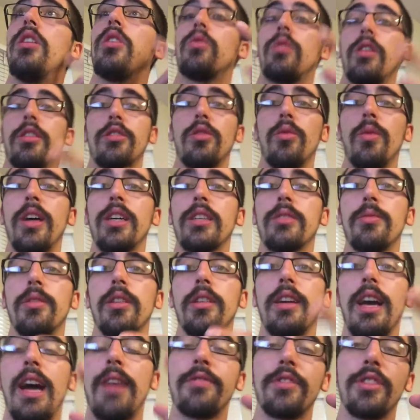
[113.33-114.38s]
Russell
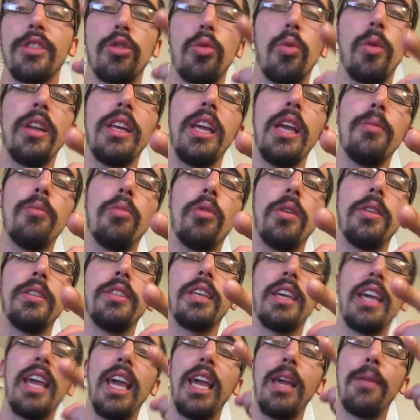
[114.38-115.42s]
Westbrook averaging 28 points a
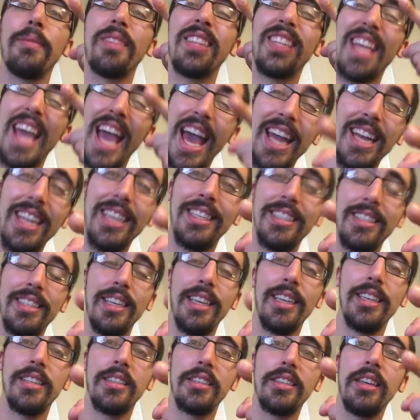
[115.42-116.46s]
game, 10
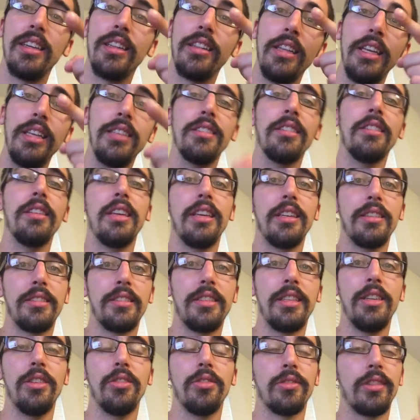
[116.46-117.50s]
assists, leads the league in
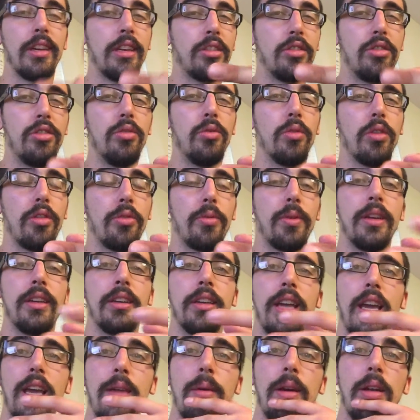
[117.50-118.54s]
steals, like two or three a
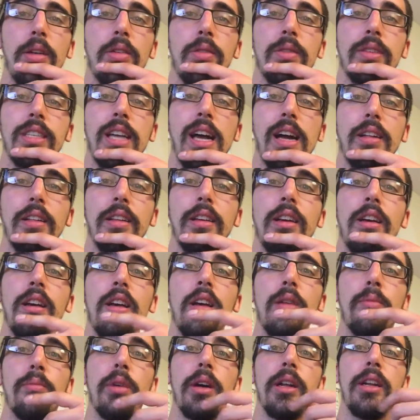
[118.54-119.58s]
game. I don't know exactly,
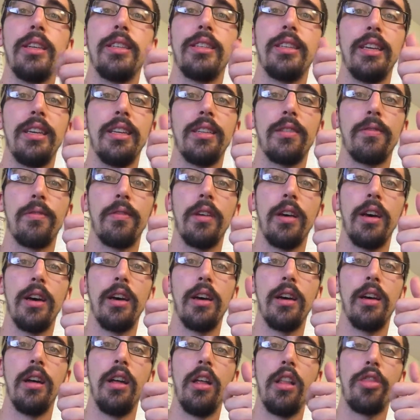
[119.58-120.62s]
but he's
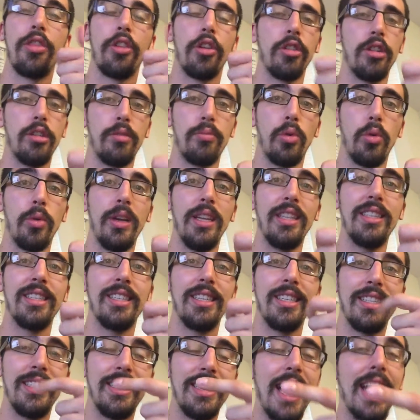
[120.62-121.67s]
third in points,
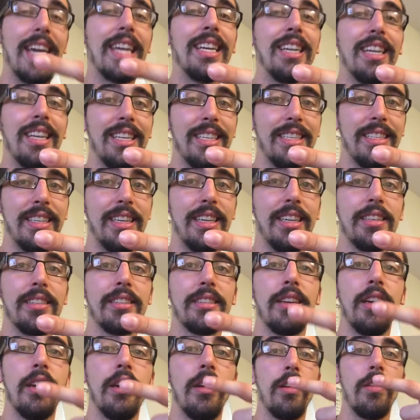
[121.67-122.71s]
second in
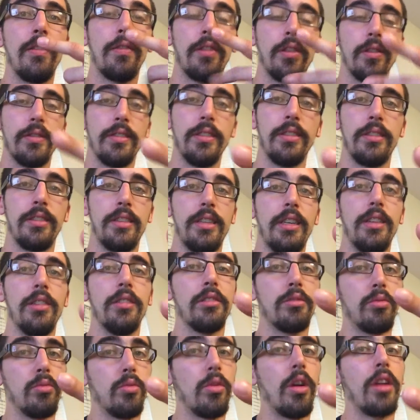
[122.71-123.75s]
assists, first in
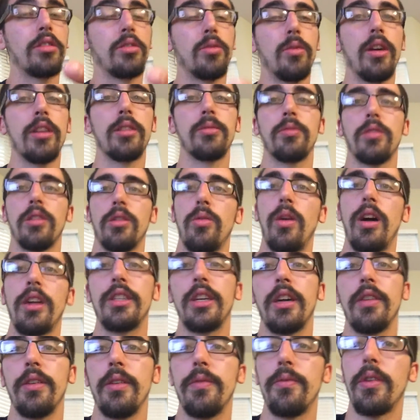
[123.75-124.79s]
steals. Russell Westbrook, watch
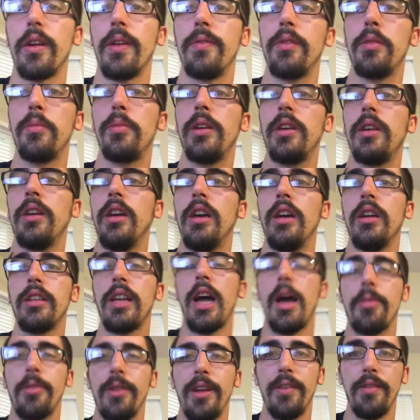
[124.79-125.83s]
out him for MVP.
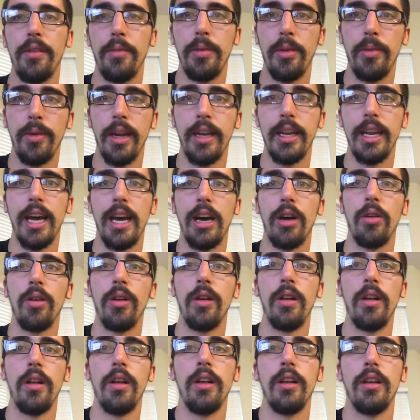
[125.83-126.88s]
Top three MVP right now.
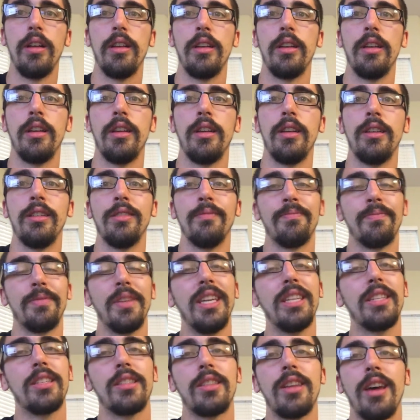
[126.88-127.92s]

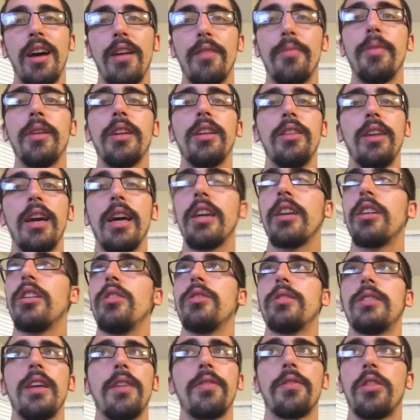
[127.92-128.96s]
It's tough, but you got to go
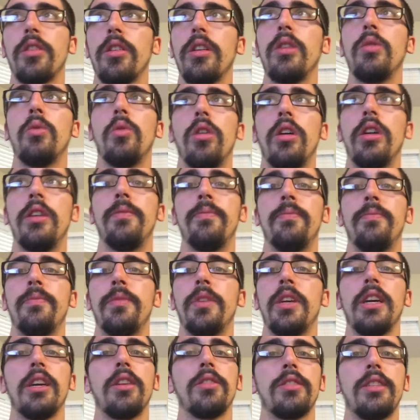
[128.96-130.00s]
Steph Curry one.
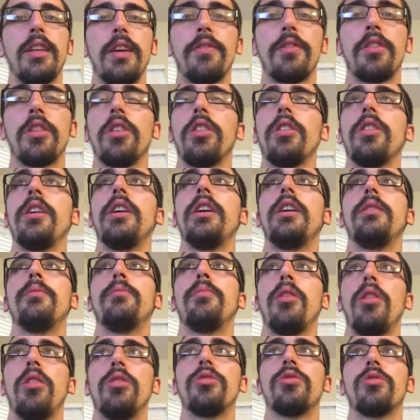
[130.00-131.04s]
You got to go Steph Curry,
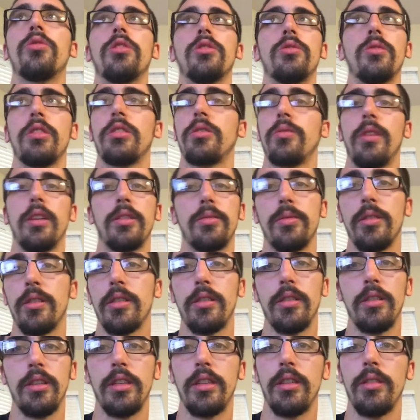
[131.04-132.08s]
Paul George, Russell Westbrook.
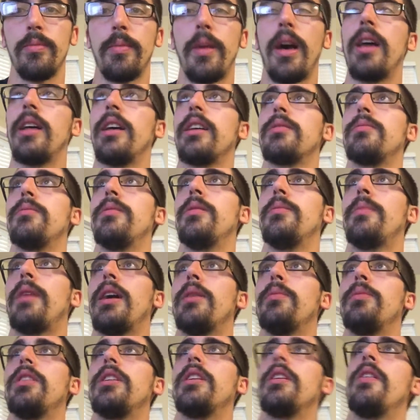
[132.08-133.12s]
That's in my
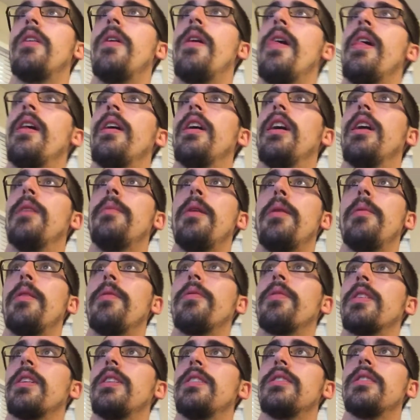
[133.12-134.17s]
opinion. Maybe I'm
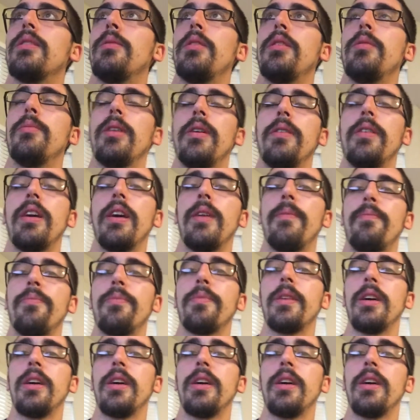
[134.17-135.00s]
forgetting somebody, but yeah.